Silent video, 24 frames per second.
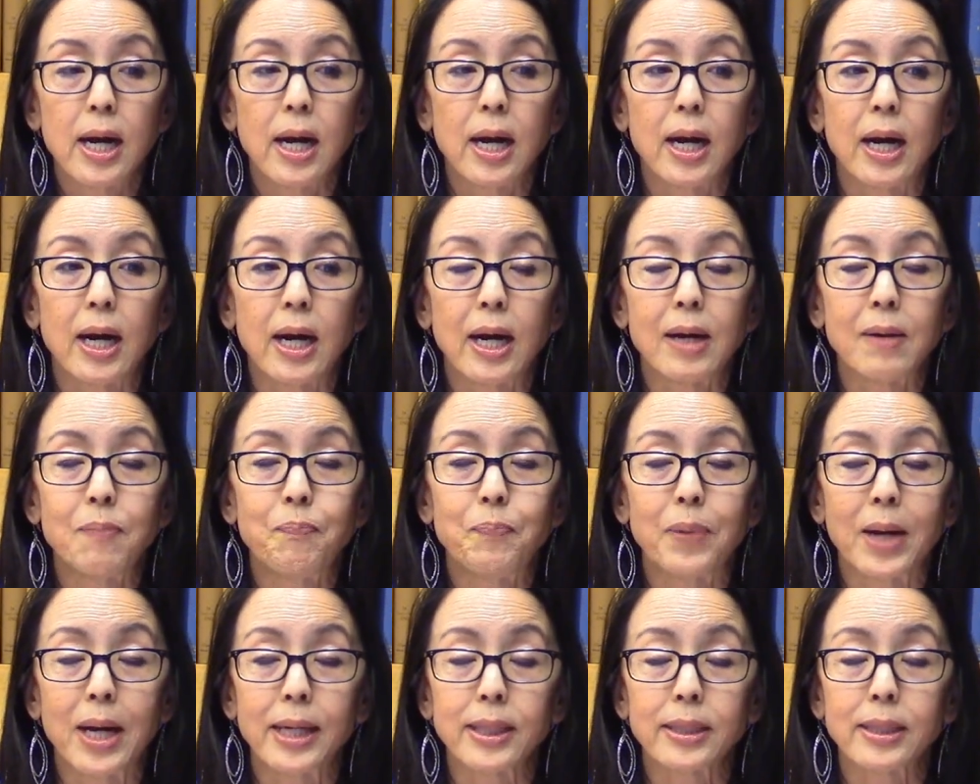
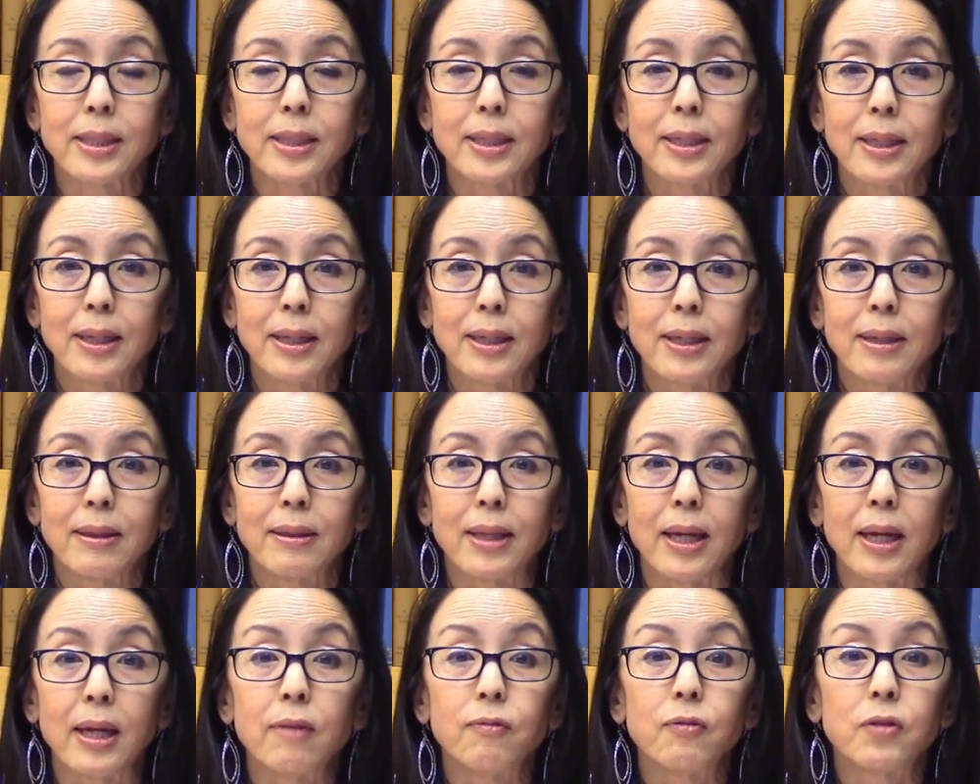But
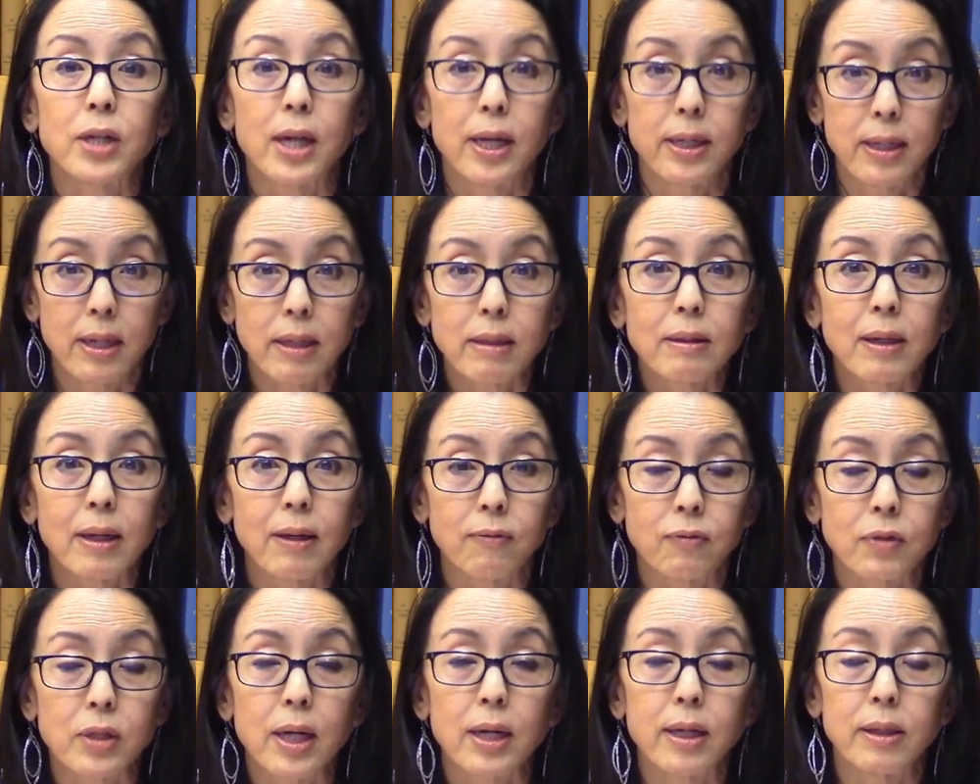they've done it.
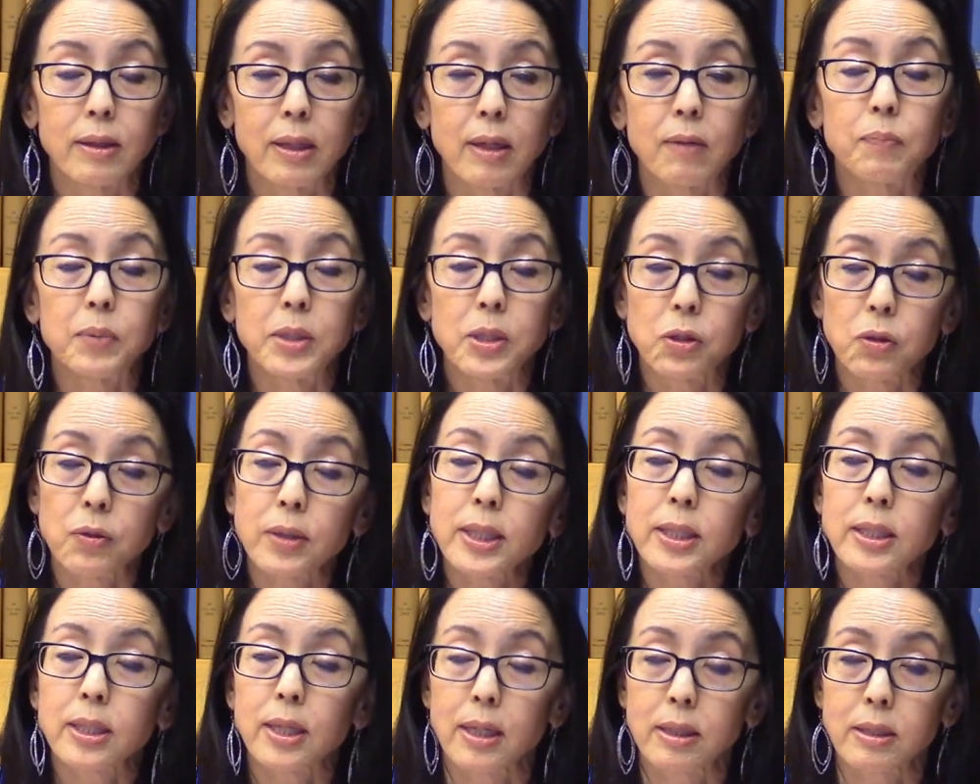They've been
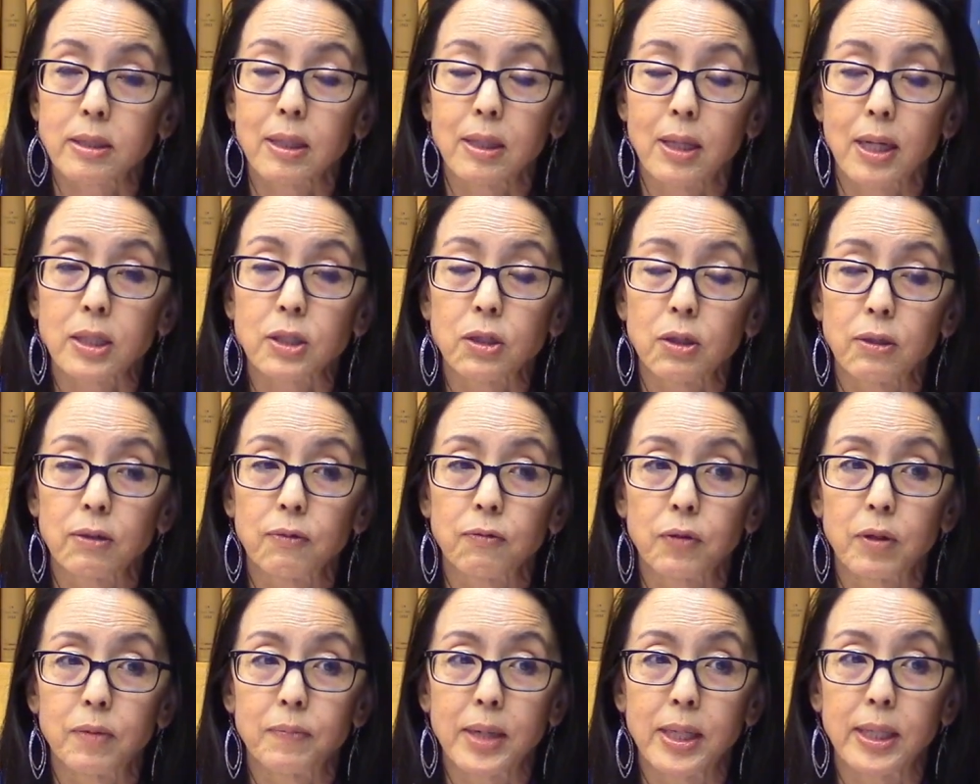doing sex selection
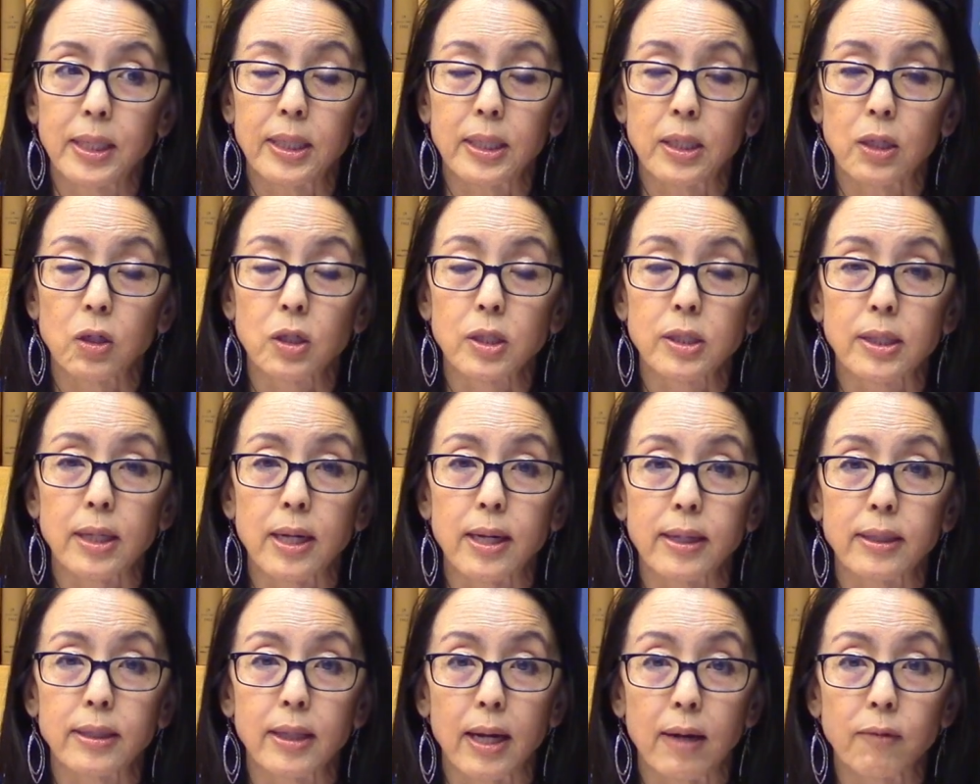for many years
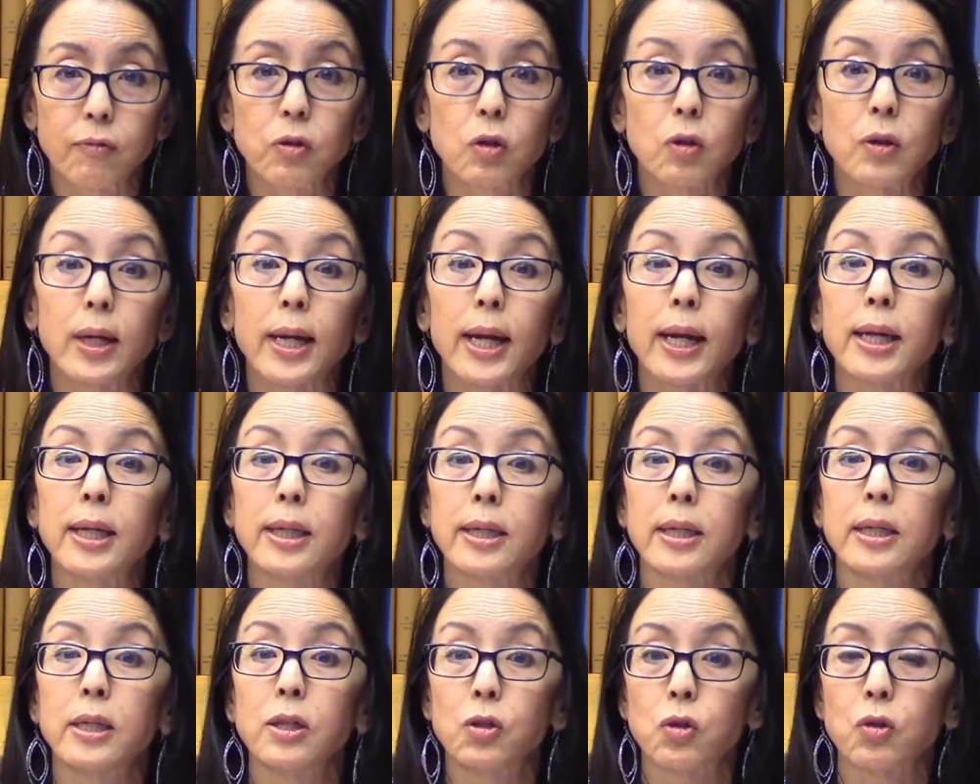and have
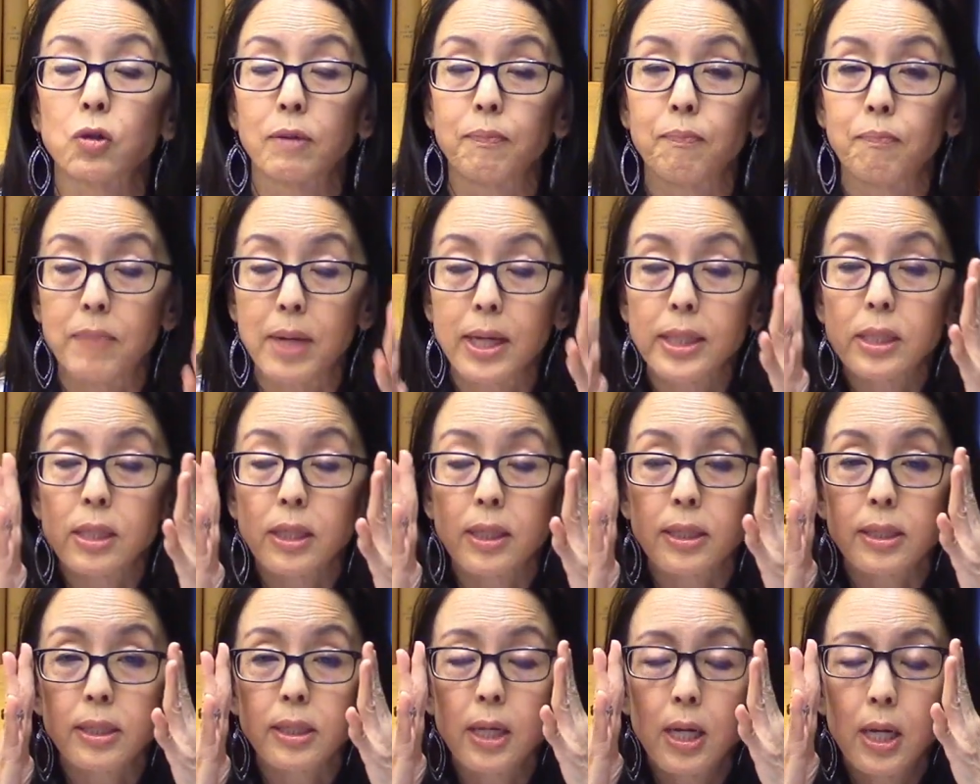created
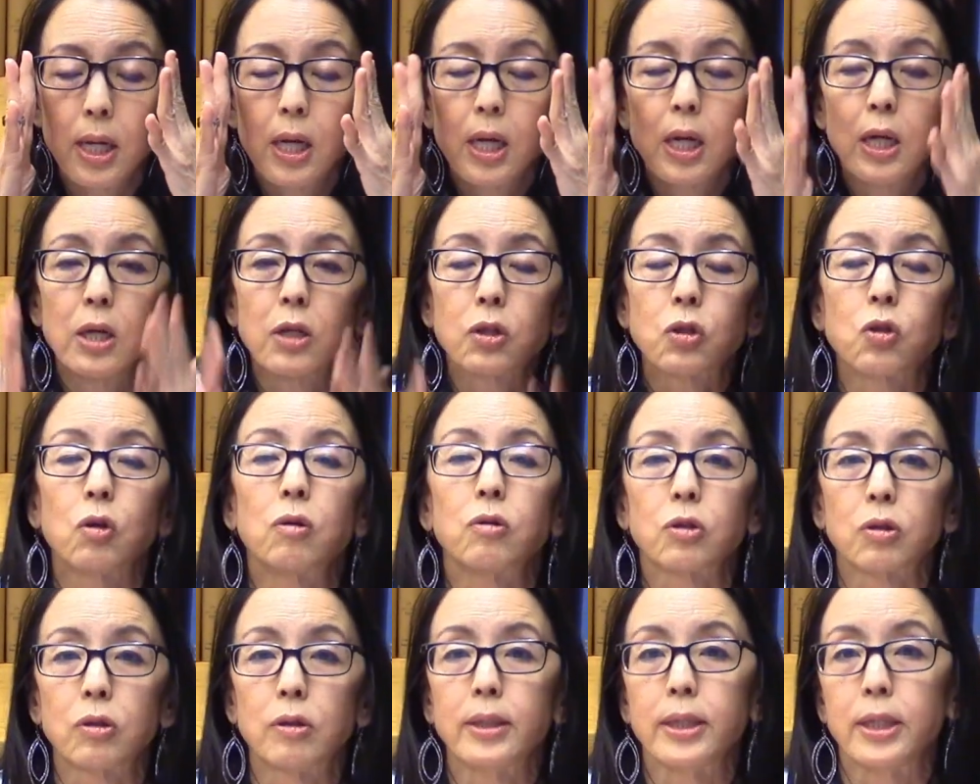tremendous
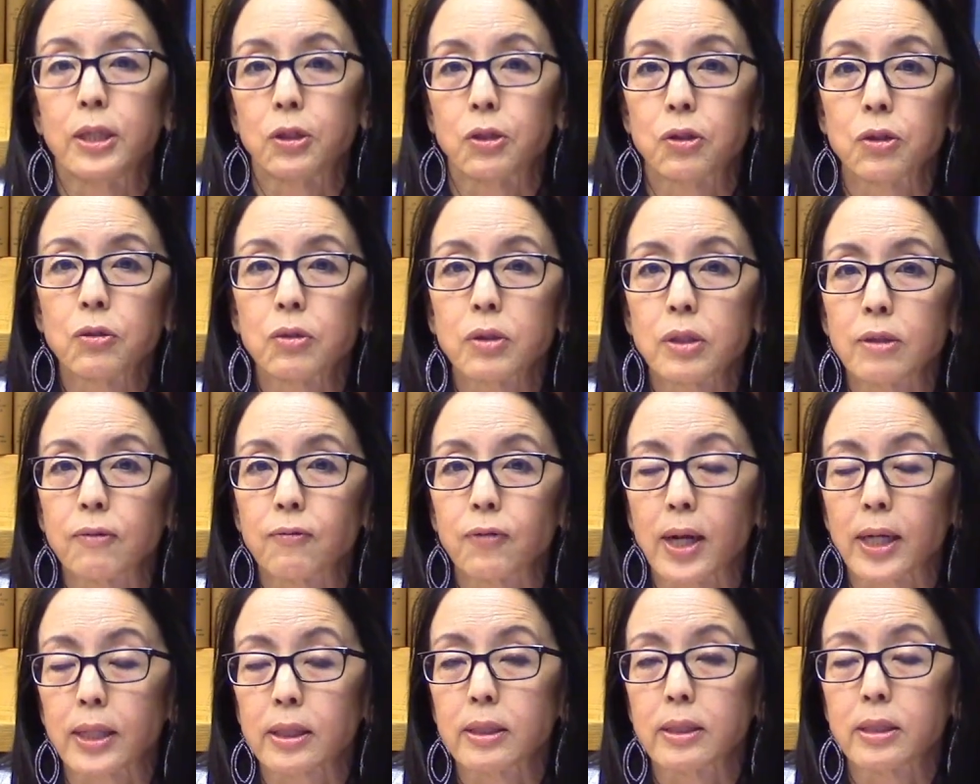social issues. In
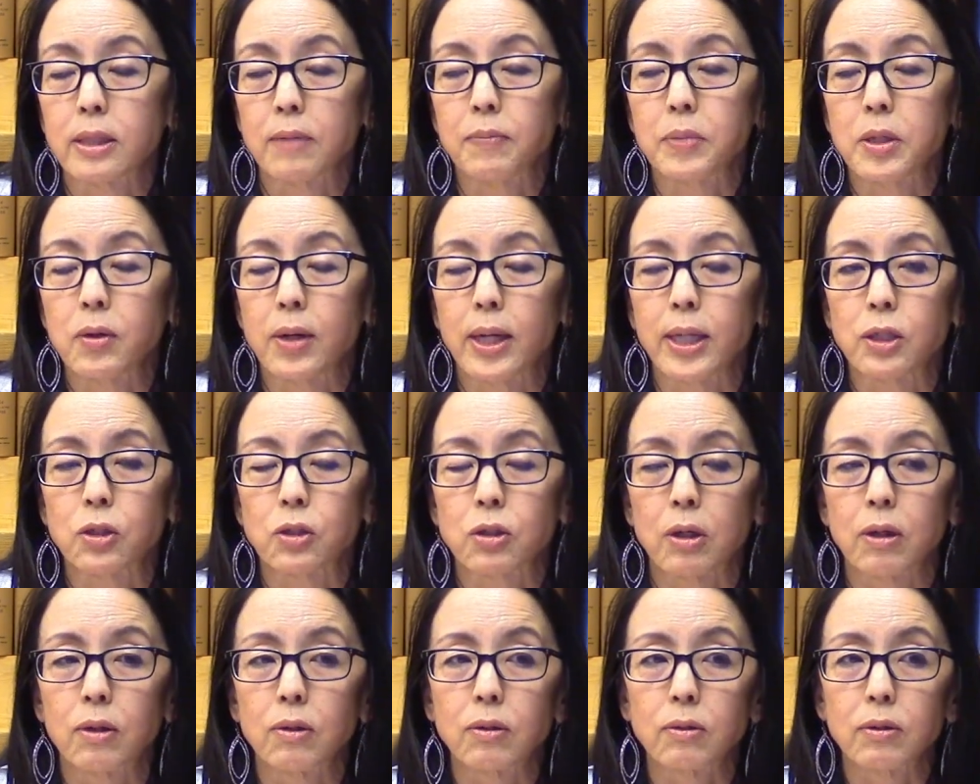fact, the
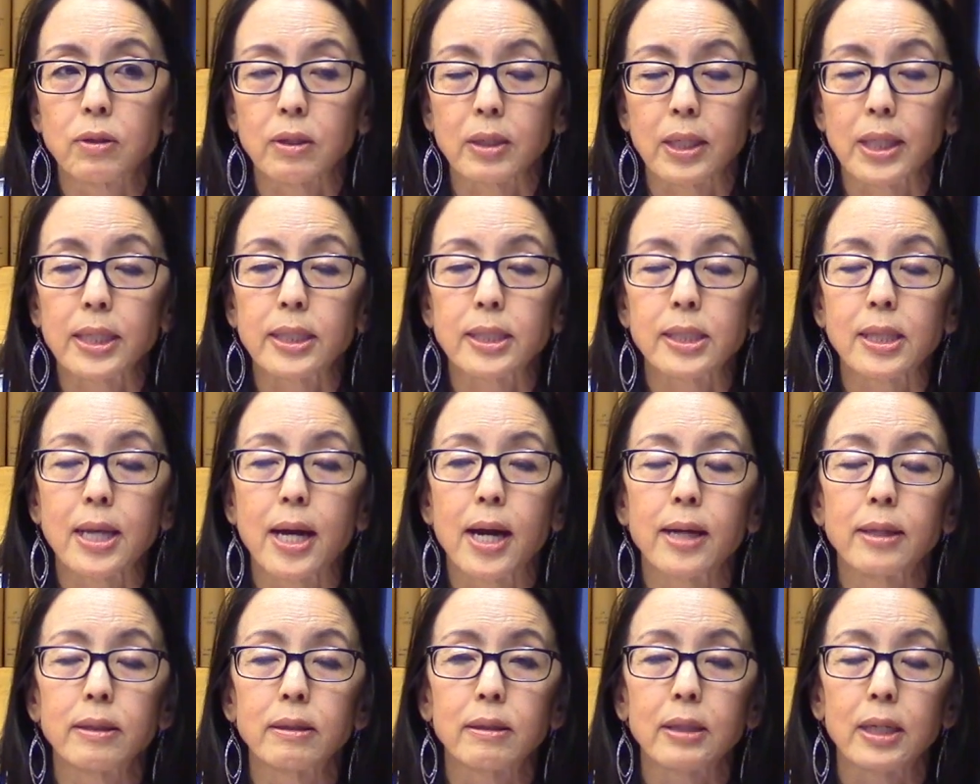WHO thinks
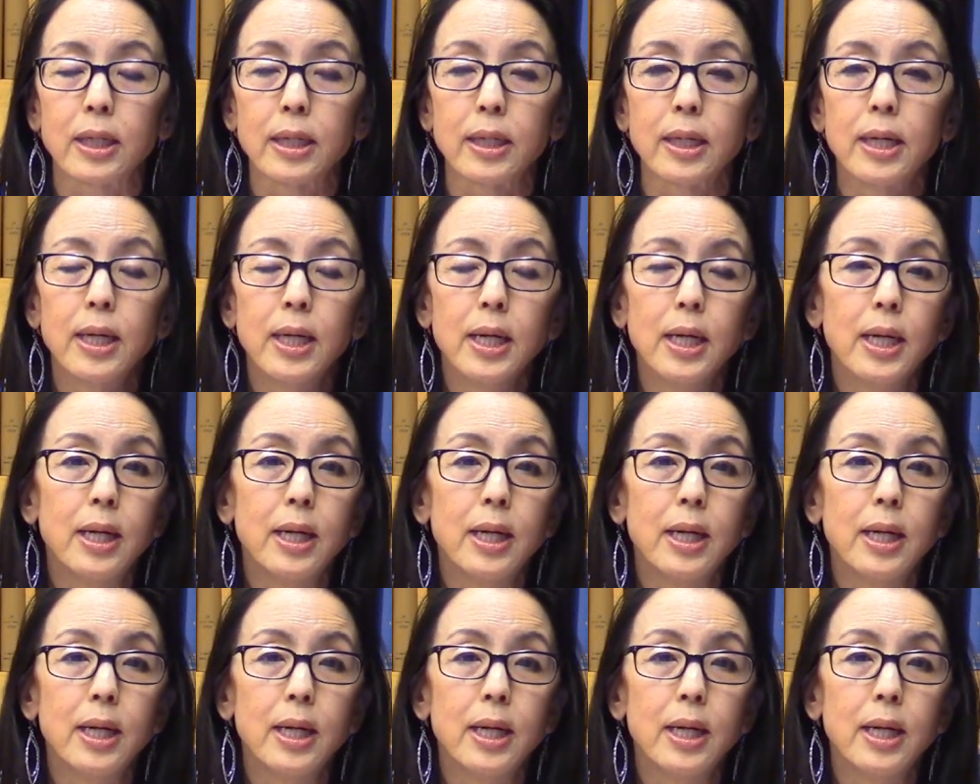that the